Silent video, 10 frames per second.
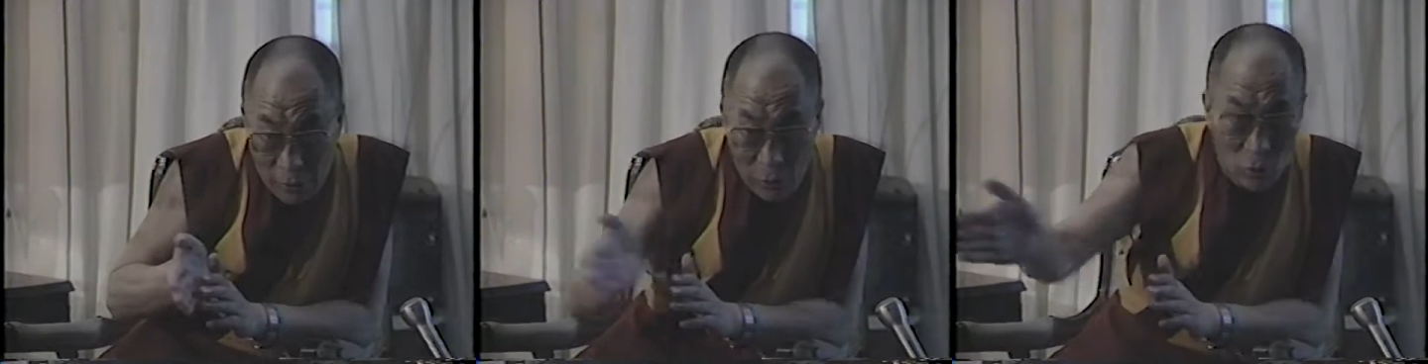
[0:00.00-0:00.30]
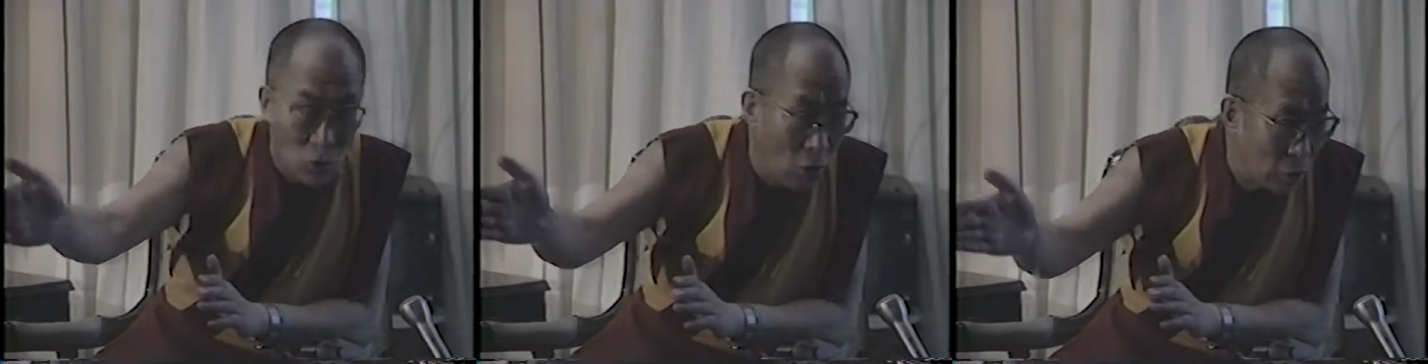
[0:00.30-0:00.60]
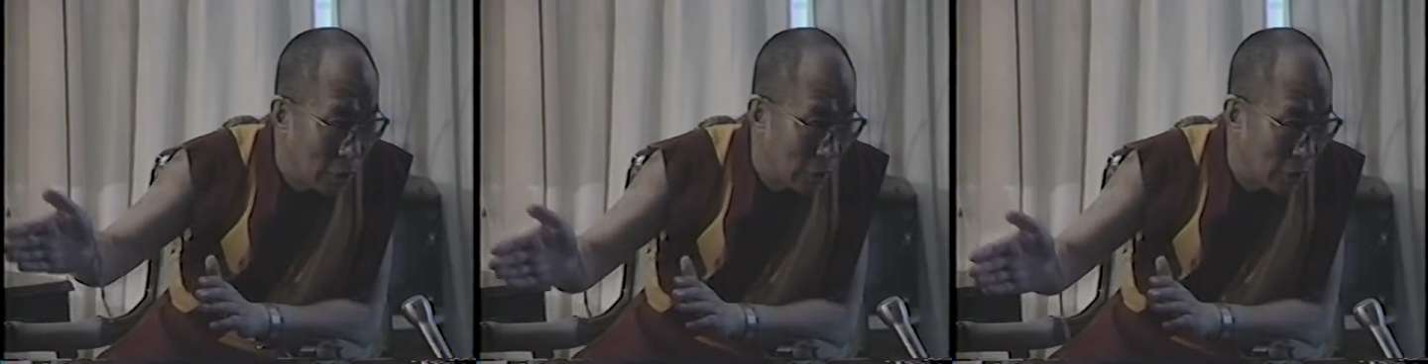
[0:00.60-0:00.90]
you see, wrong
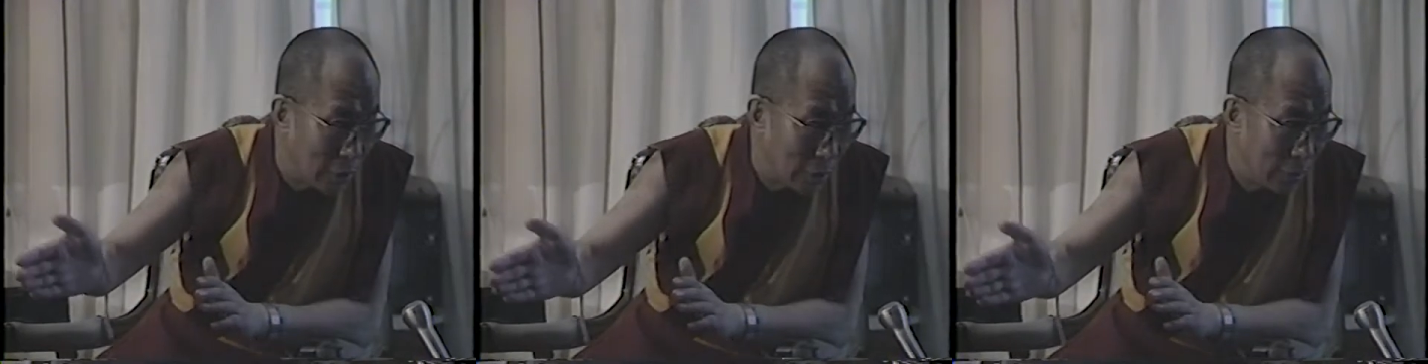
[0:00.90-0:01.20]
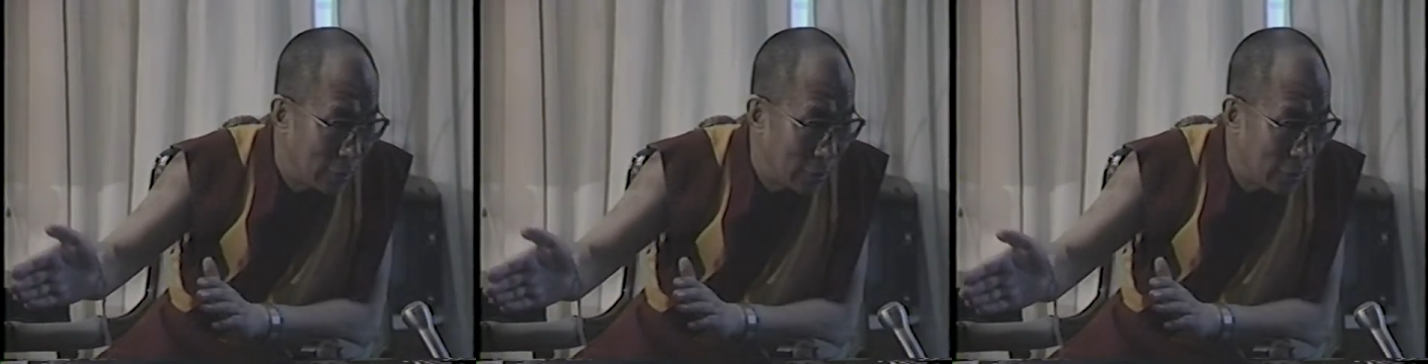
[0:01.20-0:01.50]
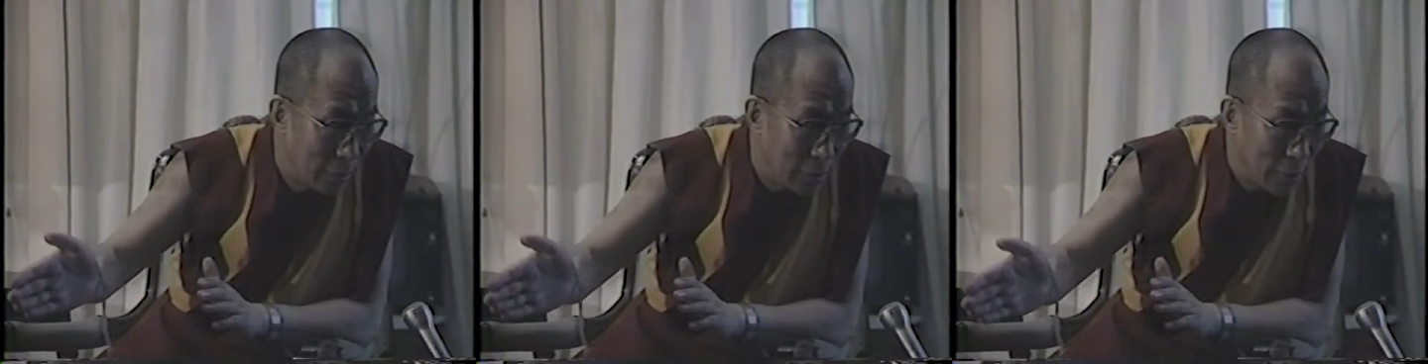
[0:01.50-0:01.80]
direction.
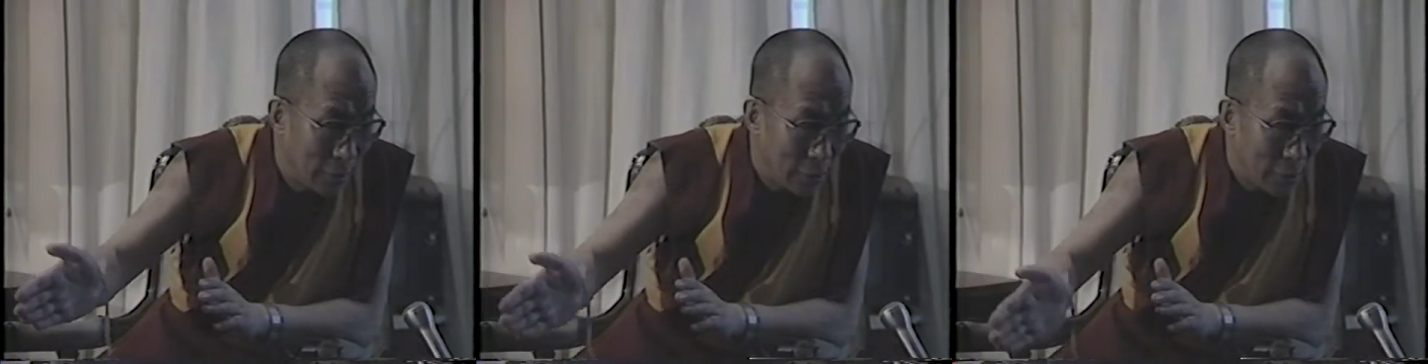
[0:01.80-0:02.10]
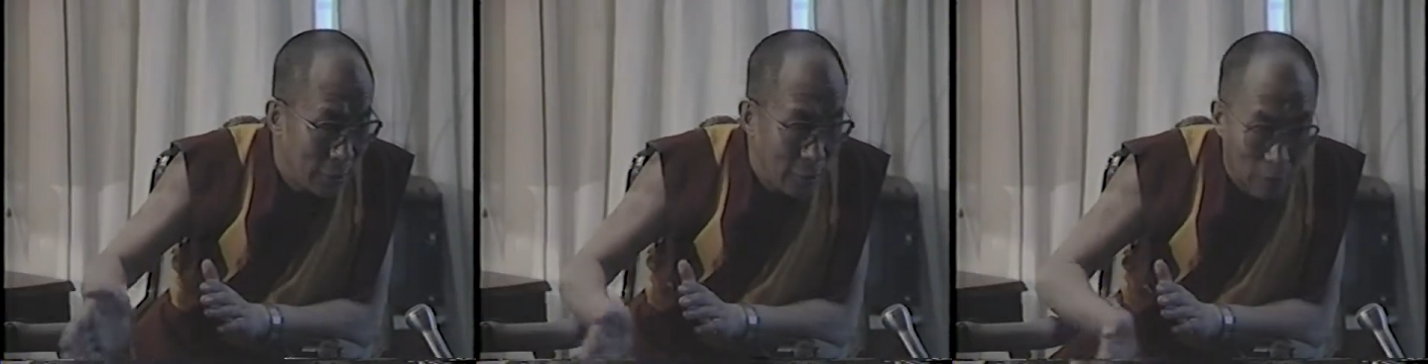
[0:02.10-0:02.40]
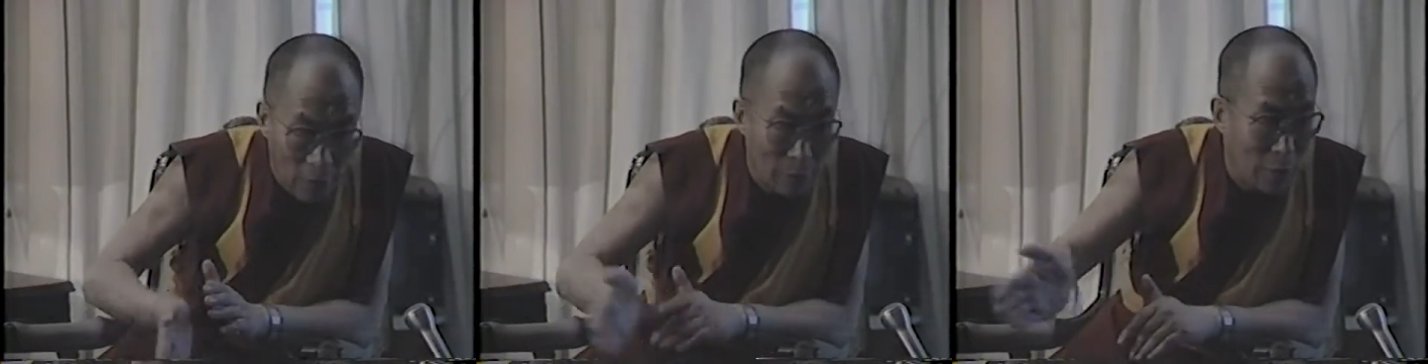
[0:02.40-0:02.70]
And
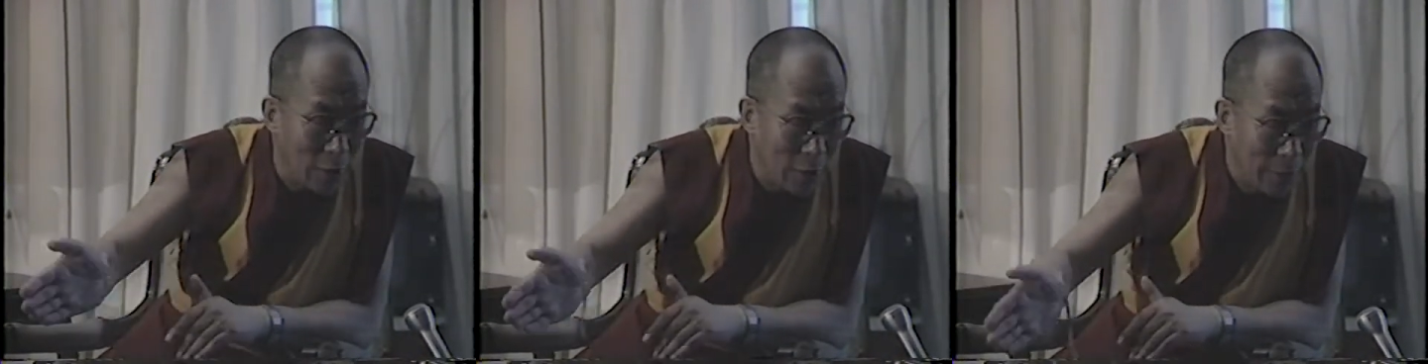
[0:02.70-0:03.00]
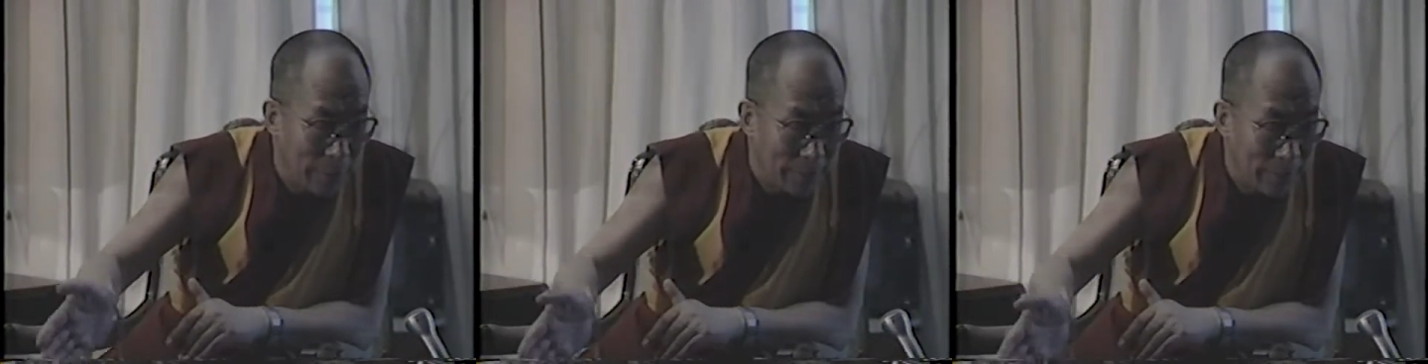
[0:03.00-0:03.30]
ultimately,